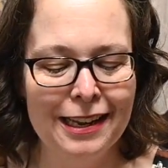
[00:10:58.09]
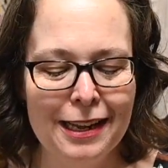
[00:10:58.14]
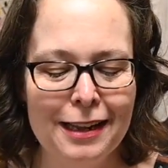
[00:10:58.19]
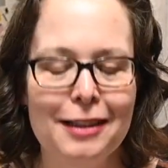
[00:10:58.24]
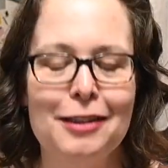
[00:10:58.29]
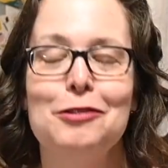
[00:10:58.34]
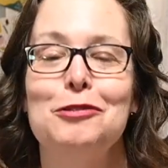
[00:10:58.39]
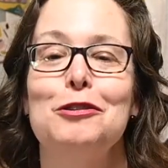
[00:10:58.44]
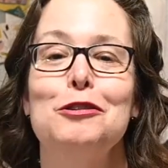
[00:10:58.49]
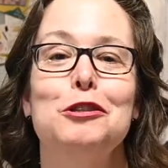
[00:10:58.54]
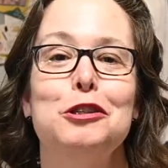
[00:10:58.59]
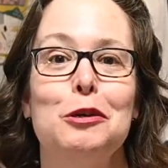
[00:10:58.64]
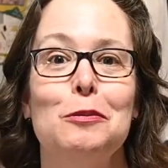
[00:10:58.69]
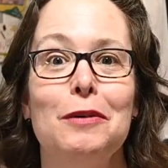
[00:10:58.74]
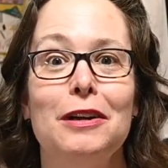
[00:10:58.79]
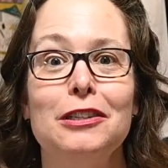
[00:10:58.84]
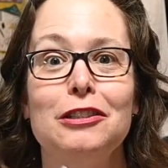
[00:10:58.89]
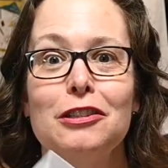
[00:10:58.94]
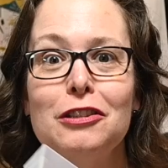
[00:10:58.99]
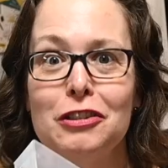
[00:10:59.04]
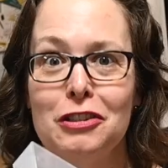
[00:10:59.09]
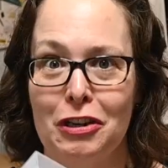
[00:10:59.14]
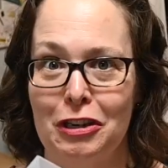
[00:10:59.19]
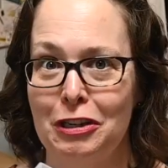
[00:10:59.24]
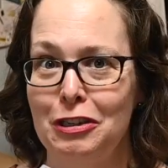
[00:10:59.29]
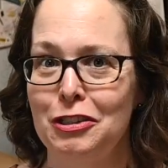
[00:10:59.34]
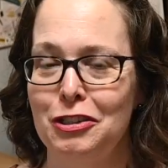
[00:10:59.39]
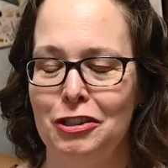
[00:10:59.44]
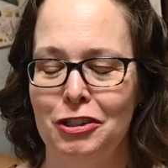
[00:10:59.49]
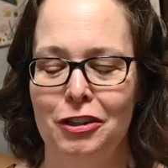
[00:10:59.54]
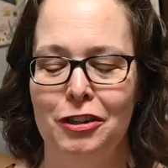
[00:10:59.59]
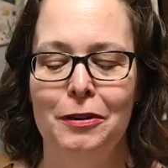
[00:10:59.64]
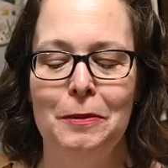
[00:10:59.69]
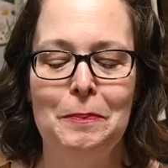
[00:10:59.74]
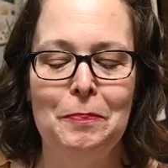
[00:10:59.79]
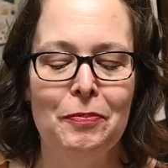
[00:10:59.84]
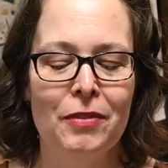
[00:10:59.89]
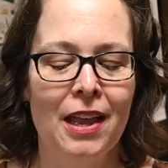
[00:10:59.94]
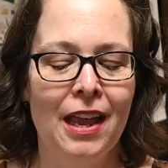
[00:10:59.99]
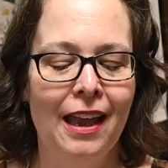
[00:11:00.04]
These are so much larger
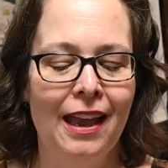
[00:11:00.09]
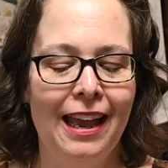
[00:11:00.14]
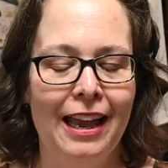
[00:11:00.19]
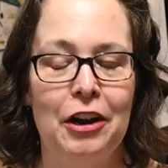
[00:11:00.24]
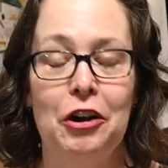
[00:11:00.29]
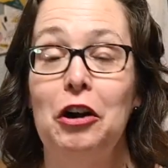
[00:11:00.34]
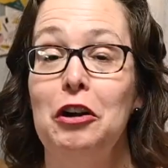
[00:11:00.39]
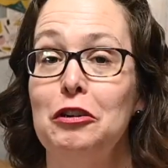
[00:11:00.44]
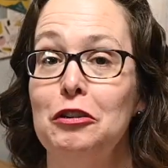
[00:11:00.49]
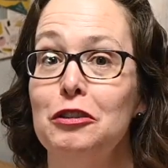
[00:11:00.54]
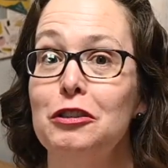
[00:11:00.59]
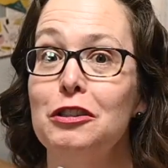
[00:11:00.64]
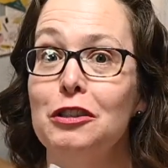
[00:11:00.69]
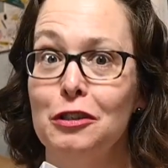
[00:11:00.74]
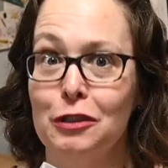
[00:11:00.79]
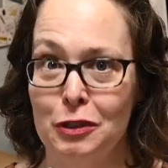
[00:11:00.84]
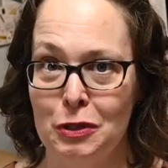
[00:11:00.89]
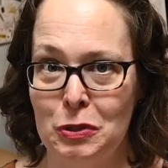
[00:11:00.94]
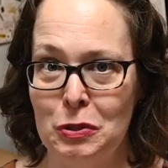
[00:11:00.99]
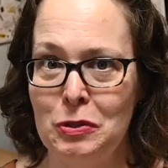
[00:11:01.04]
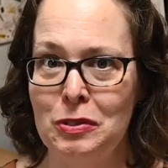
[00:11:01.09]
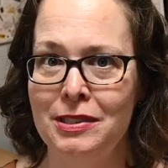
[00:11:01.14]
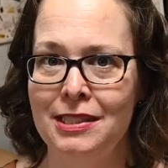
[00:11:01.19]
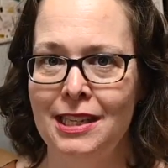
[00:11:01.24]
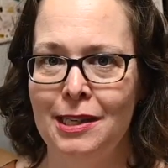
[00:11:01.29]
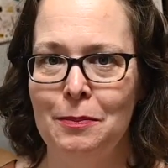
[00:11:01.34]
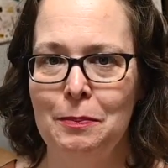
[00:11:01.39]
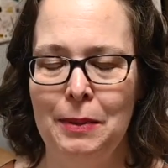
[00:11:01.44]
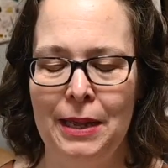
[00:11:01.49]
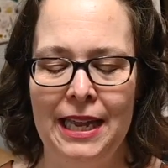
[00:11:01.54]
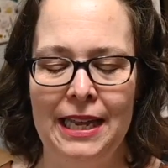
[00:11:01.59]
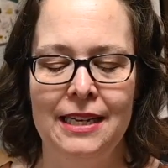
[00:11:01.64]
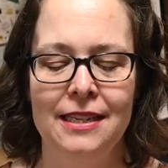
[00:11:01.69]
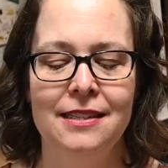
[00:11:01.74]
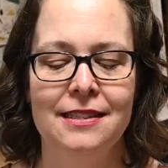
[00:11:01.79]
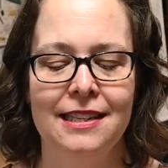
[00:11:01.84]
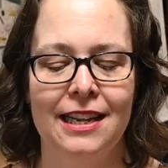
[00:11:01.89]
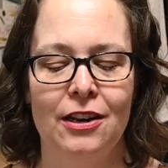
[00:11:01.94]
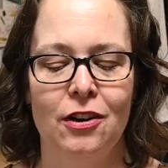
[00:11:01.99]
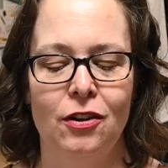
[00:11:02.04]
and harder to lose than
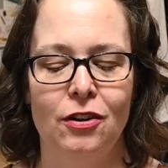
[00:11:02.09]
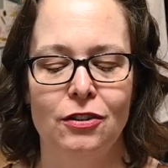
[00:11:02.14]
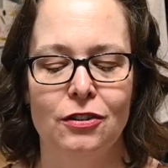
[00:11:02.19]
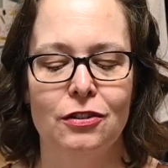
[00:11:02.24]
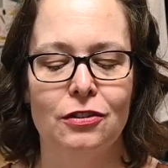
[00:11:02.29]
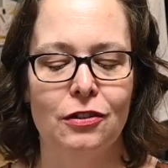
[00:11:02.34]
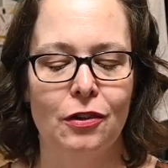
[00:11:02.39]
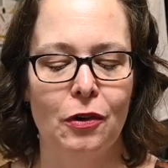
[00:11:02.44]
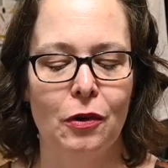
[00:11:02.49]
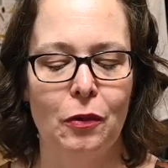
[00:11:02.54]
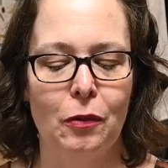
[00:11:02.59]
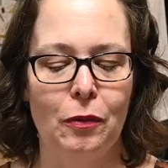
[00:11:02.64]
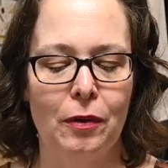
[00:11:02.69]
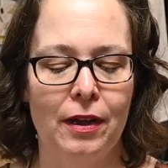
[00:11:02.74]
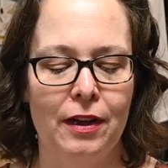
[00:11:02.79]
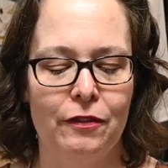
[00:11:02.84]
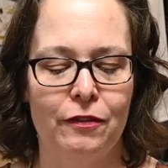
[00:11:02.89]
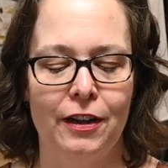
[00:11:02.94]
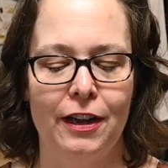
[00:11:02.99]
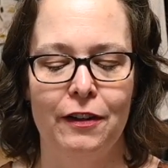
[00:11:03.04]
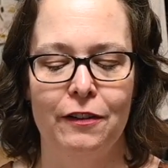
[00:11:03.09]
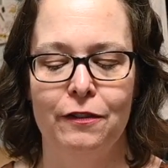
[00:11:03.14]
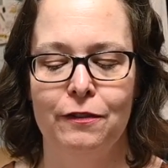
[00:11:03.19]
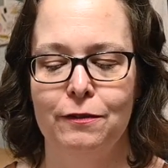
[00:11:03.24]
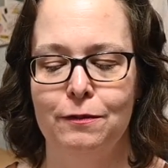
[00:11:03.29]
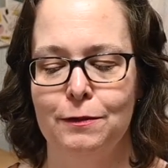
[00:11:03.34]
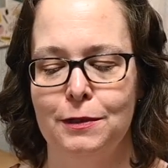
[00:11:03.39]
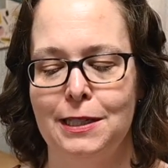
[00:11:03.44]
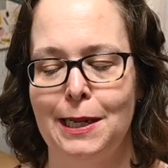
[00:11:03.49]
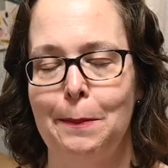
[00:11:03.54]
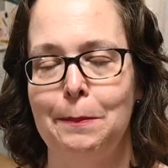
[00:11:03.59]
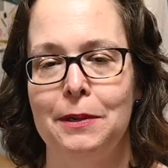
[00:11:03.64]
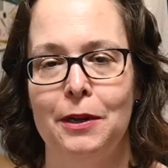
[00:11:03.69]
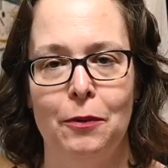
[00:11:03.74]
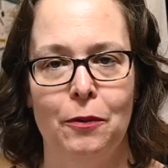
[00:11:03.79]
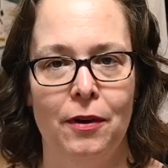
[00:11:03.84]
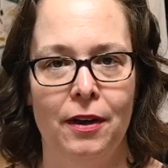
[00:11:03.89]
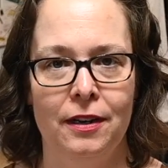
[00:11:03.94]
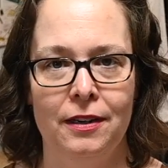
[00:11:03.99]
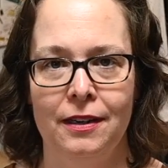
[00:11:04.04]
pens, and also if I stepped
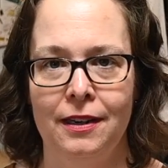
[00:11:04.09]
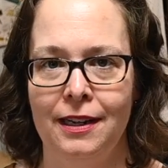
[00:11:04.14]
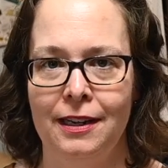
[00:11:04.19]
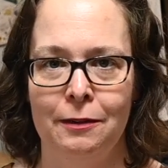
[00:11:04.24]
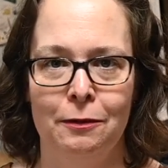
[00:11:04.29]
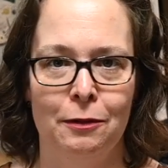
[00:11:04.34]
on one it